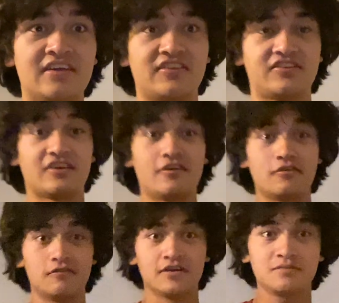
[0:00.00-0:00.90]
So
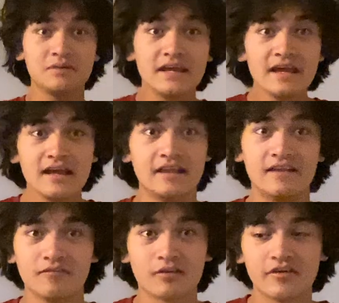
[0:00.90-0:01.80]
let's begin,
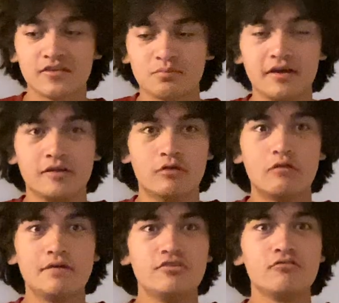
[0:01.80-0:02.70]
and we're going to explain what
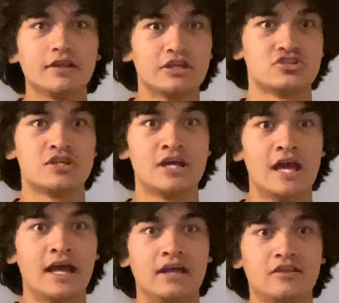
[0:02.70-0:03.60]
we do on this
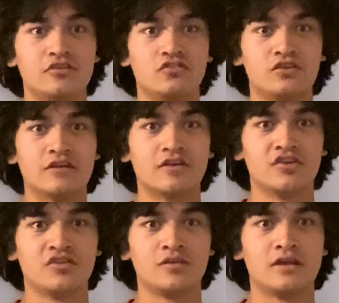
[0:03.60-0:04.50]
new
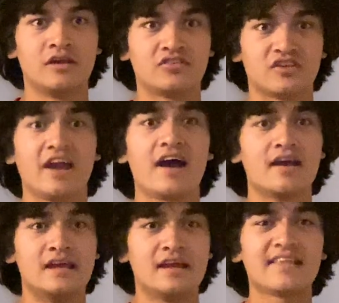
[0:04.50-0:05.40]
series. So yeah,
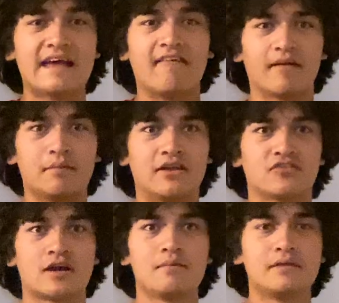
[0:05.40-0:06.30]
hit that like button and
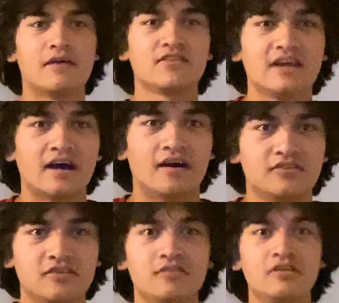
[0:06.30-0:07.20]
subscribe, and now let's get on
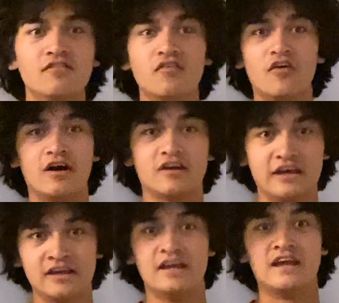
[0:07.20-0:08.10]
to the
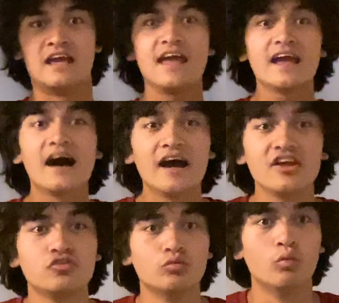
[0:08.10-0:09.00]
vlog. Hey
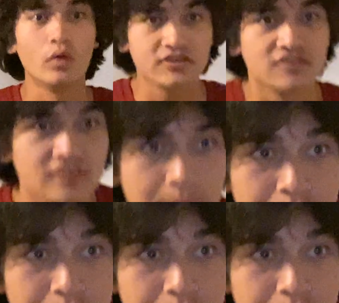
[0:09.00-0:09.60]
guys, what's up?